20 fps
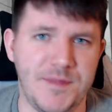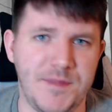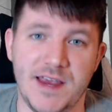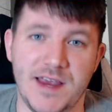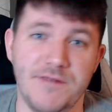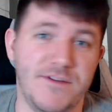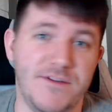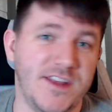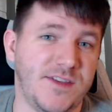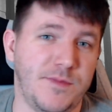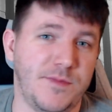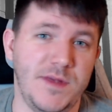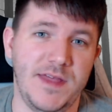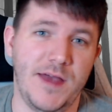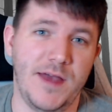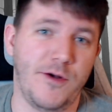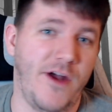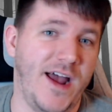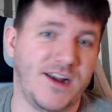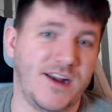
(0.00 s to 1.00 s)
They convinced me
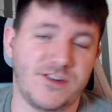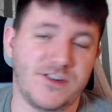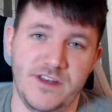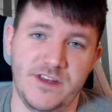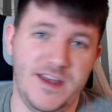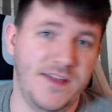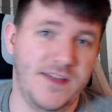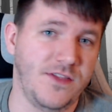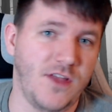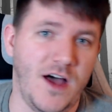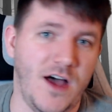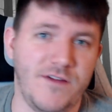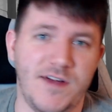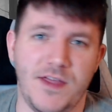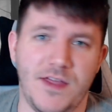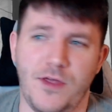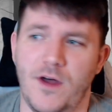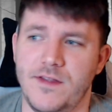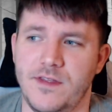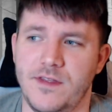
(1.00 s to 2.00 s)
they were actually in love. I
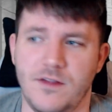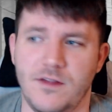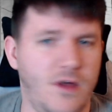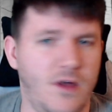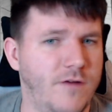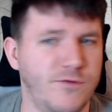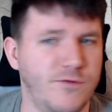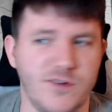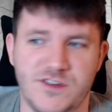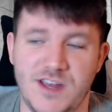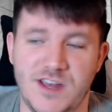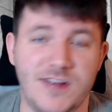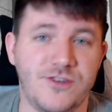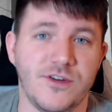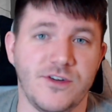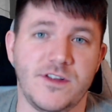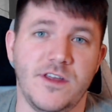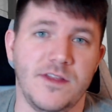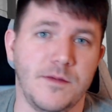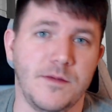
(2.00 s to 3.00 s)
thought the love was
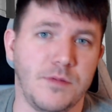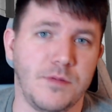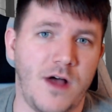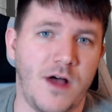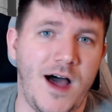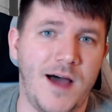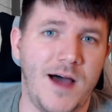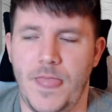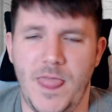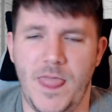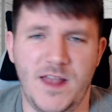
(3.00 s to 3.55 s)
centric to the plot.